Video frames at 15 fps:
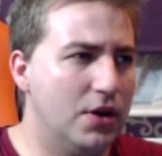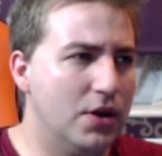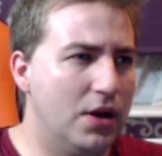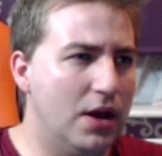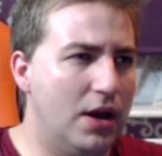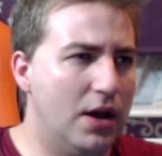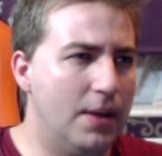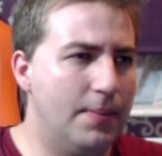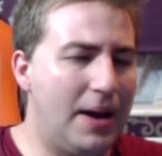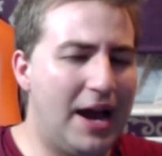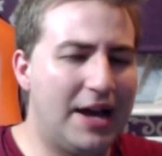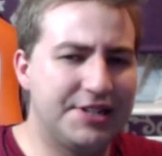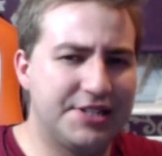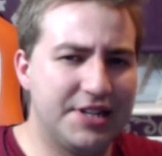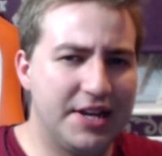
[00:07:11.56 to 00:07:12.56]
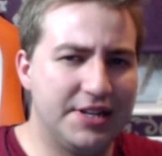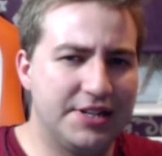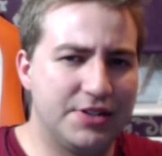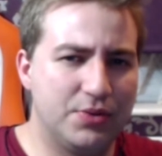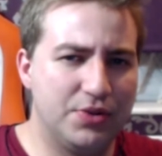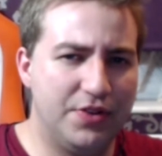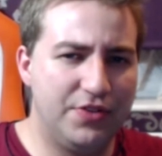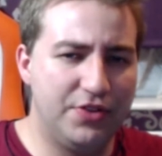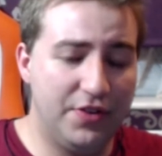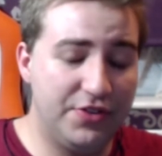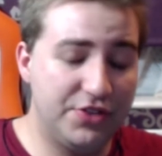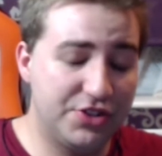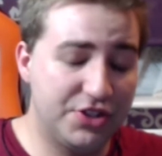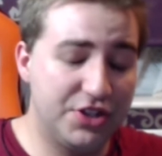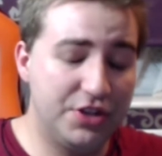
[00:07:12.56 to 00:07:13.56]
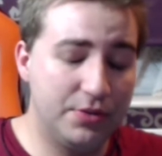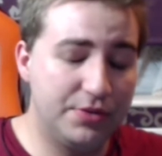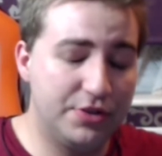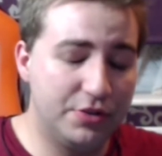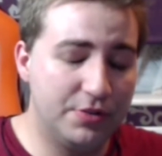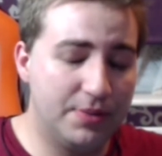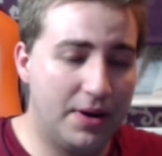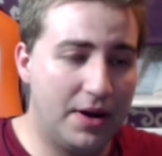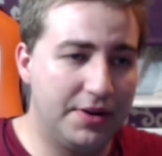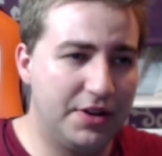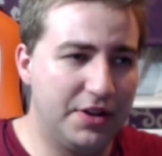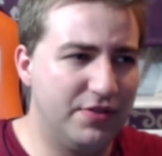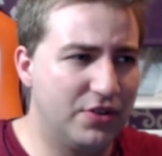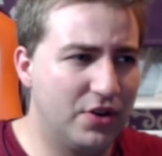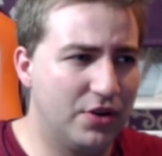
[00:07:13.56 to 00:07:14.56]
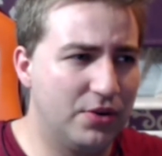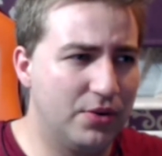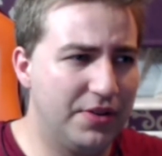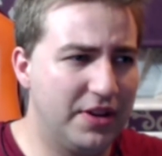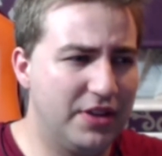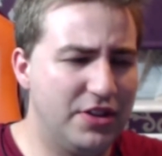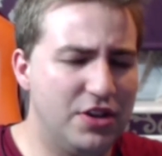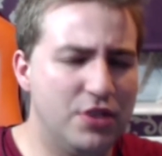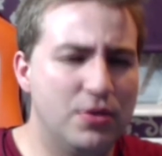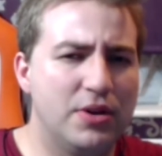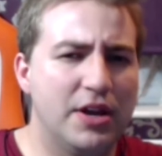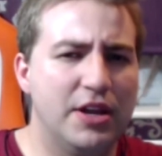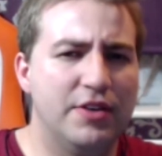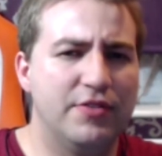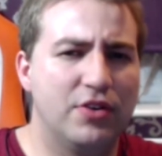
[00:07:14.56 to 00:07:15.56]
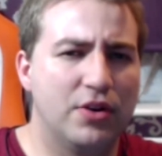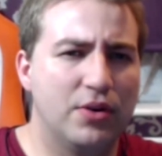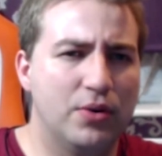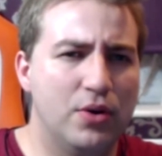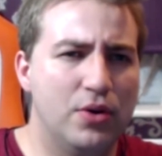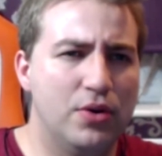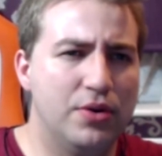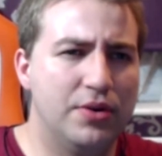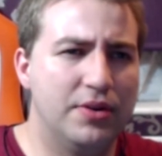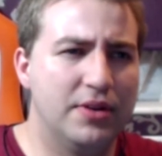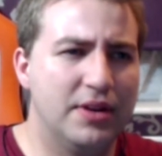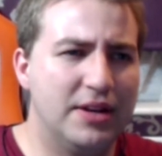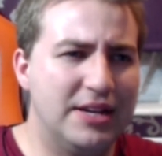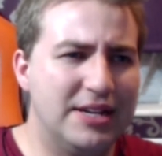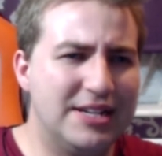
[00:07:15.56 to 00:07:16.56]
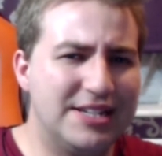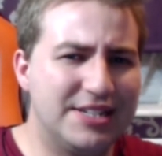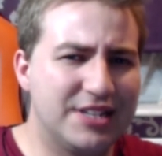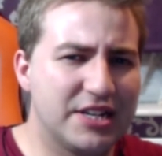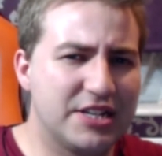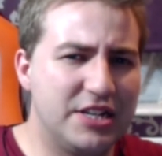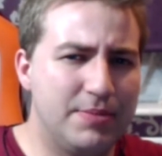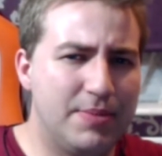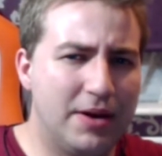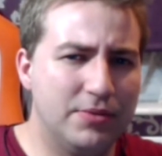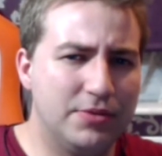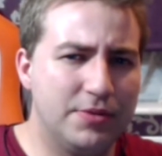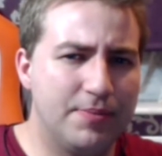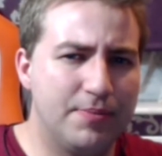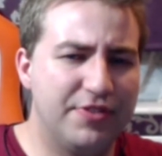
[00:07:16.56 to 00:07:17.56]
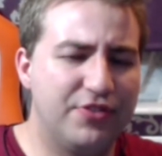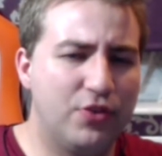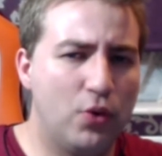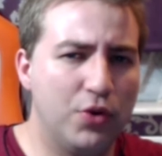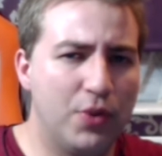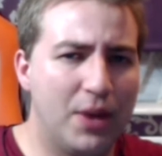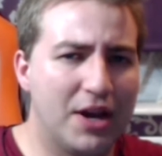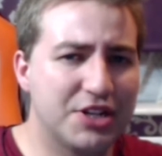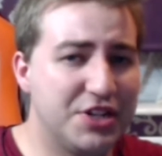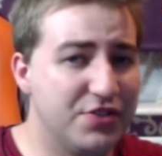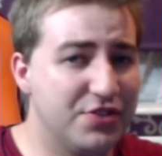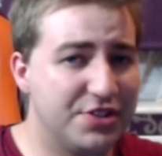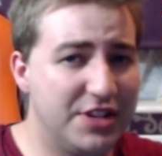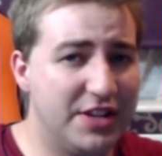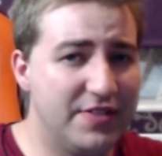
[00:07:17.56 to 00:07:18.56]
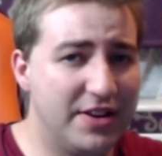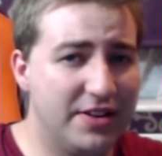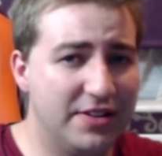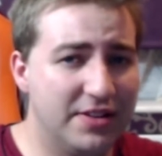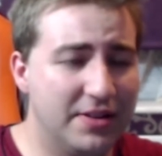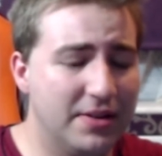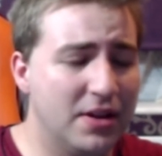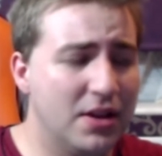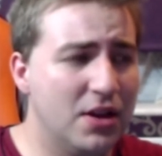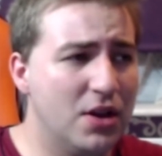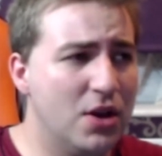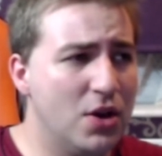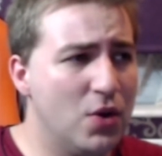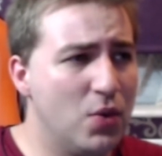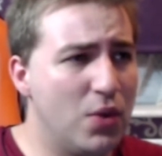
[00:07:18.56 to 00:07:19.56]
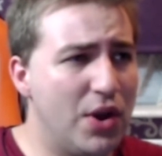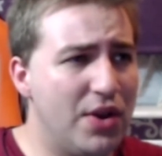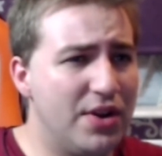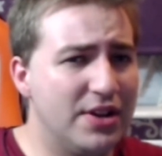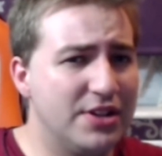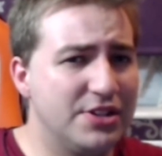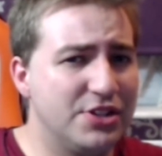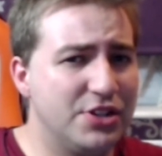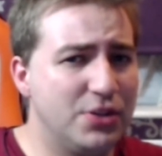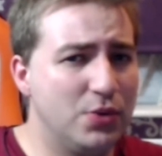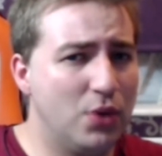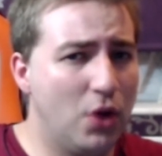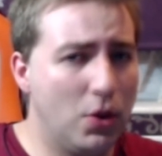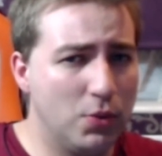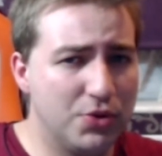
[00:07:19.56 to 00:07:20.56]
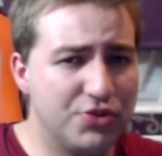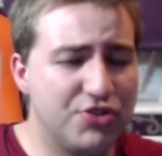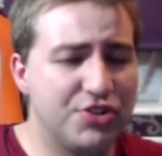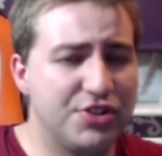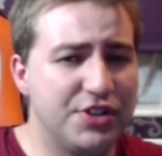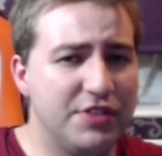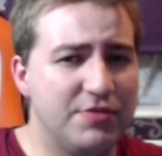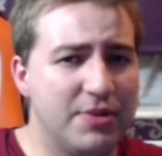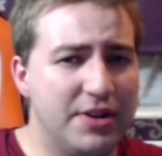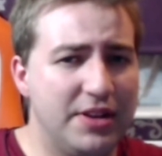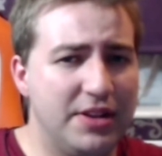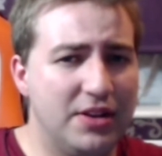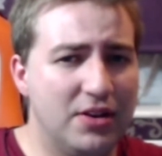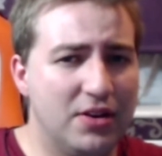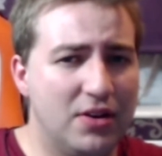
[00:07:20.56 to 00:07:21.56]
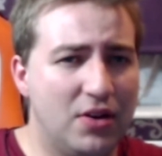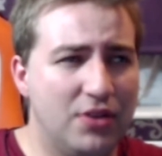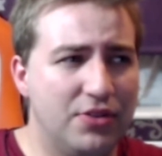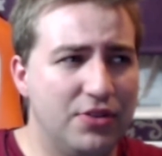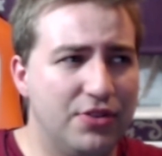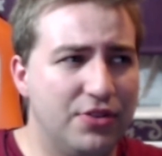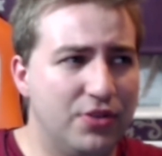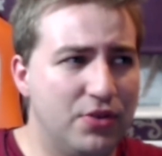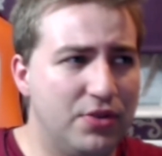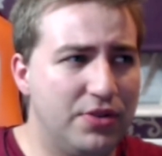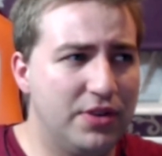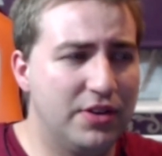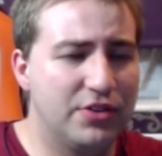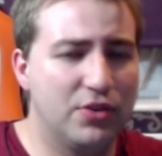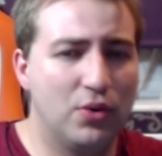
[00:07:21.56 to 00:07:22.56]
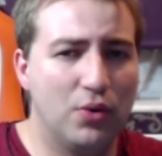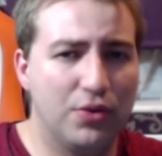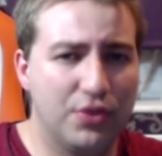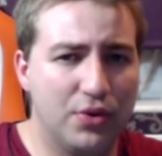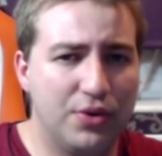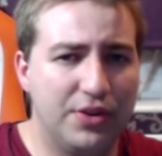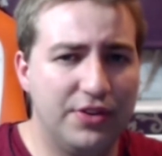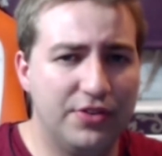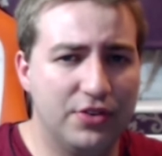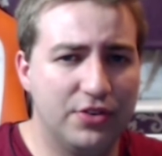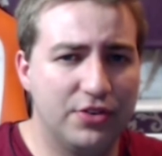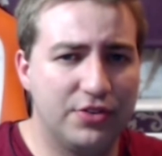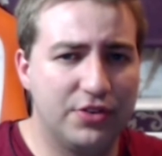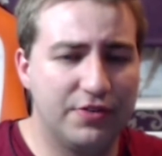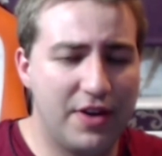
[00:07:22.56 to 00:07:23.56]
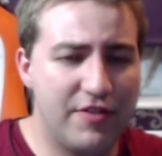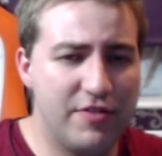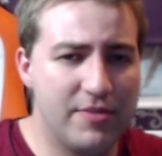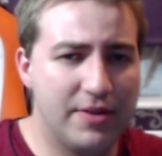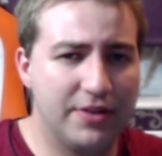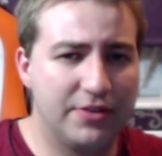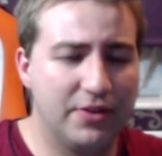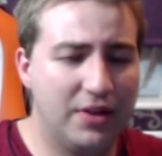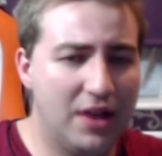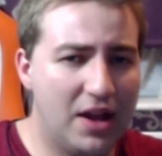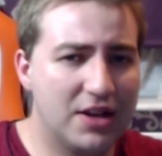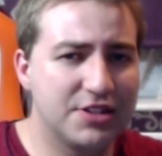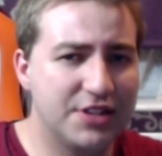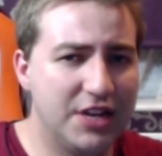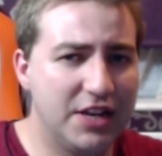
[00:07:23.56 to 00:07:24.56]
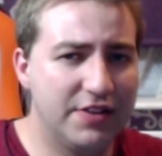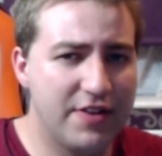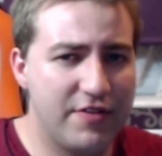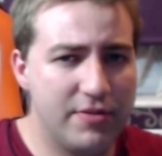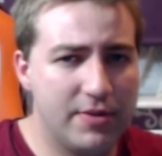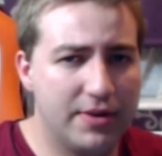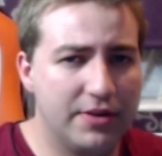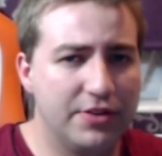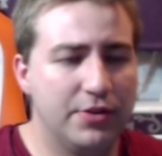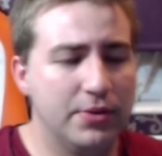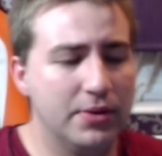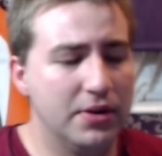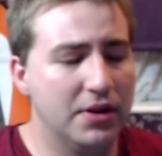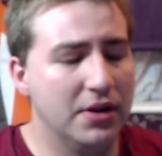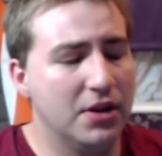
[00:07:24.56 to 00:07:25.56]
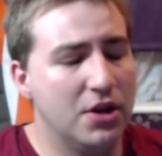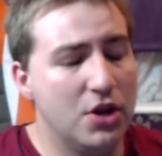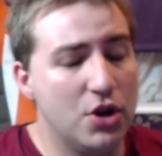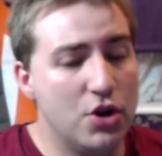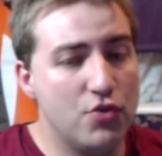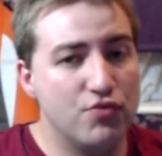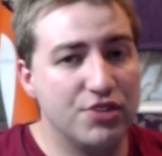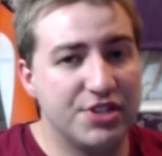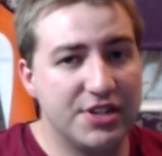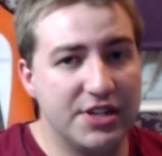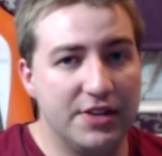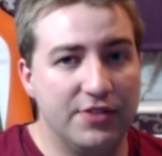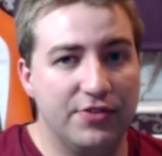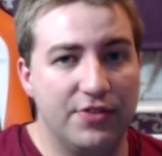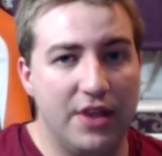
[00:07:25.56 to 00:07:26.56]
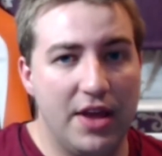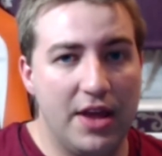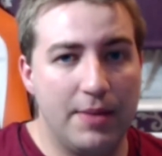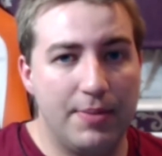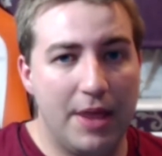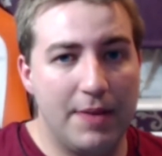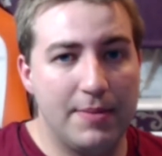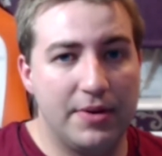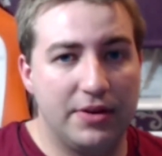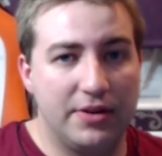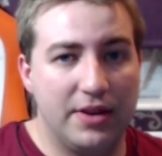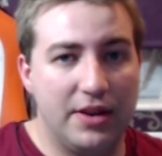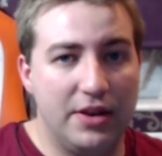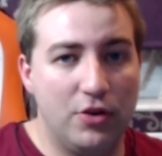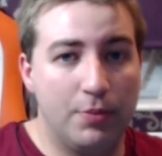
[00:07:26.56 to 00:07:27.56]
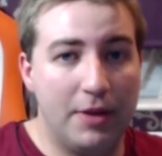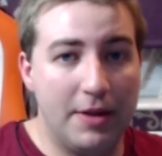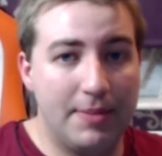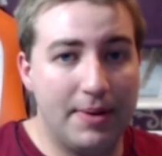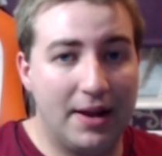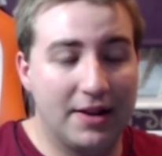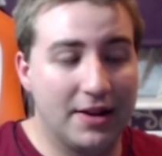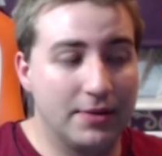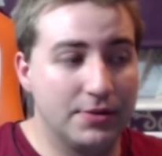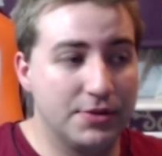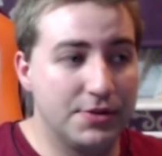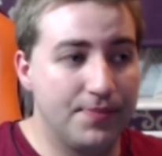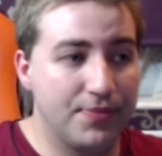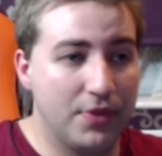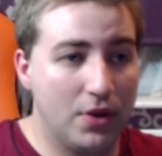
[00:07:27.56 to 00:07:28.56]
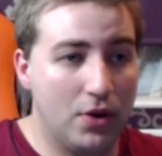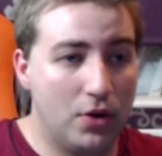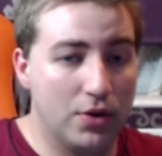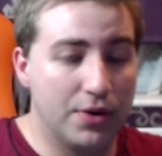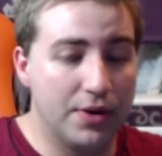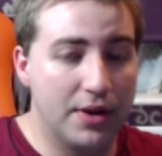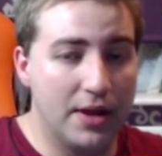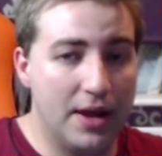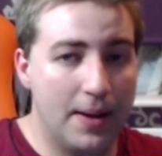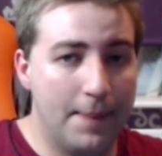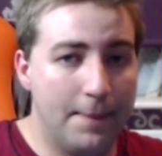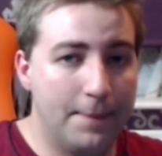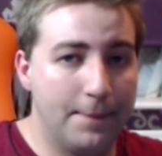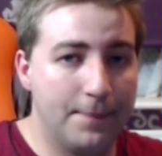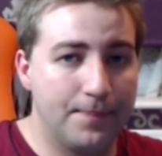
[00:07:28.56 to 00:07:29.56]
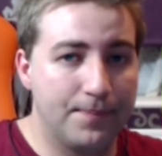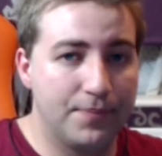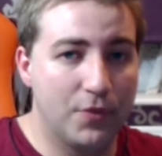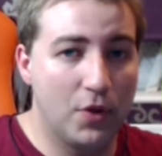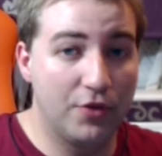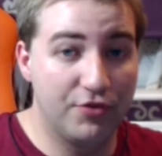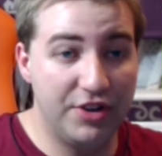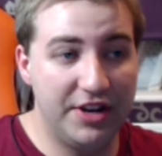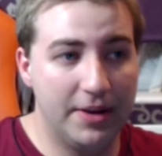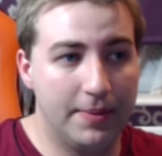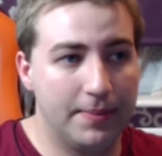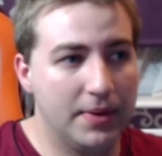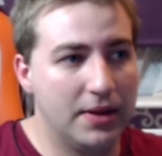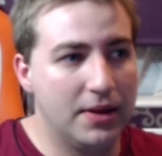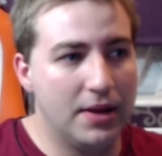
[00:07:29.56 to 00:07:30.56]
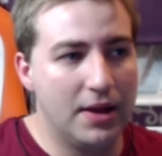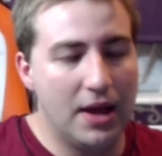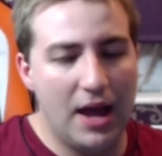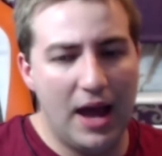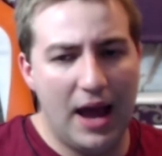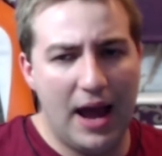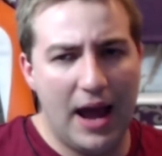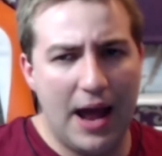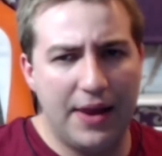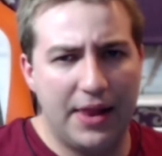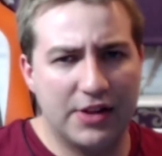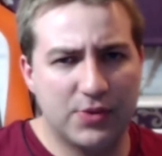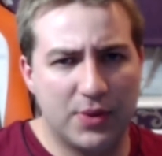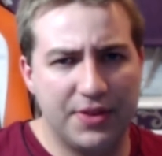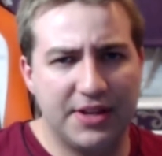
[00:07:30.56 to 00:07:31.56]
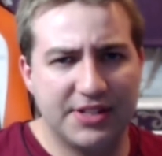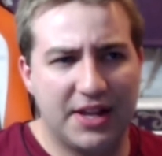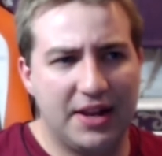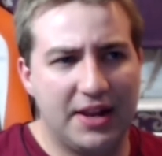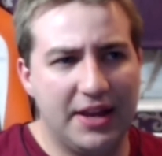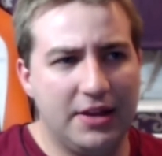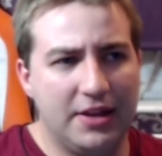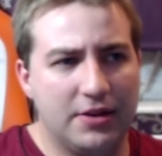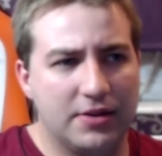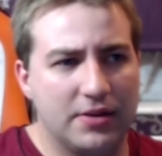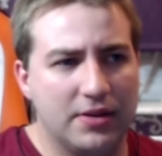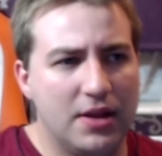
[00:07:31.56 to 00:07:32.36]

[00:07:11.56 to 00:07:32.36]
AdSense. If you're just a YouTube partner, you've got to, I think in the UK you've got to earn £60 before you actually receive anything, whereas you will always receive money on the 30th or 31st of every month. So the last date of every month you will receive a payment in your PayPal account on Freedom, and that's one of the things I liked.